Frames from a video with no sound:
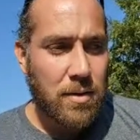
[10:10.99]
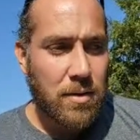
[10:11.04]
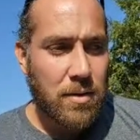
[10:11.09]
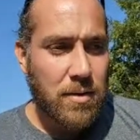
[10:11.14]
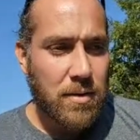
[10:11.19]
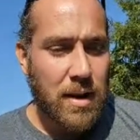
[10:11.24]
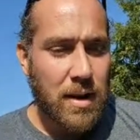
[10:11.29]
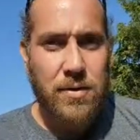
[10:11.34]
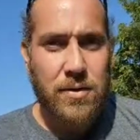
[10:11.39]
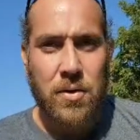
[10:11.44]

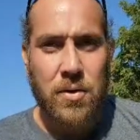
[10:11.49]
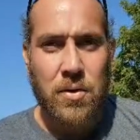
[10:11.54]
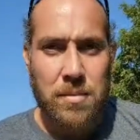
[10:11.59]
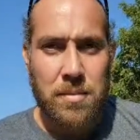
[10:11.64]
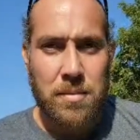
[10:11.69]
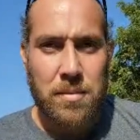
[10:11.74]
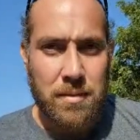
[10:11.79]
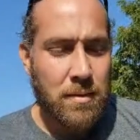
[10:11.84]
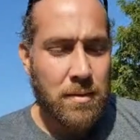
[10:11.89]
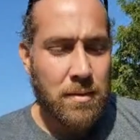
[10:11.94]
not so.
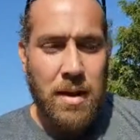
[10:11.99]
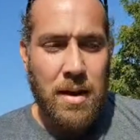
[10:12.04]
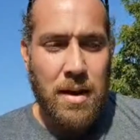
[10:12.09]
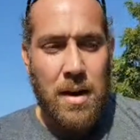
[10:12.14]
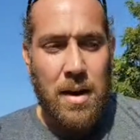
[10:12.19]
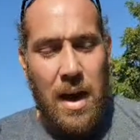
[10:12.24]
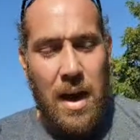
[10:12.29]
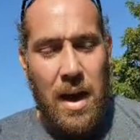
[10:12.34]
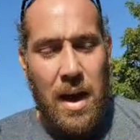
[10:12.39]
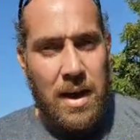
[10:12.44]

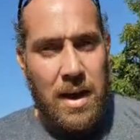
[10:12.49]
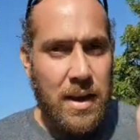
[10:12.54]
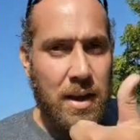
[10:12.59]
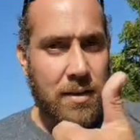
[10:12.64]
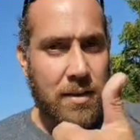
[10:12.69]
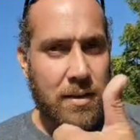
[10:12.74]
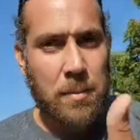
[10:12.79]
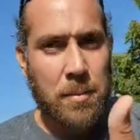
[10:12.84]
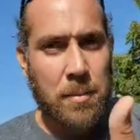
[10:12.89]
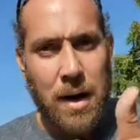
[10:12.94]

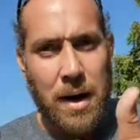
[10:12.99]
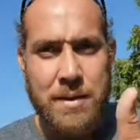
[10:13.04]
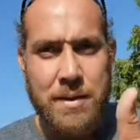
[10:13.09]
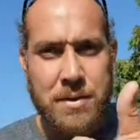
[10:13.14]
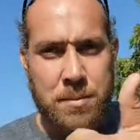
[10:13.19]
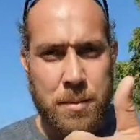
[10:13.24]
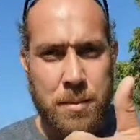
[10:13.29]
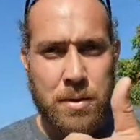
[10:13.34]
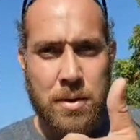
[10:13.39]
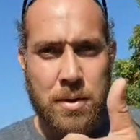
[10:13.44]
It's impossible.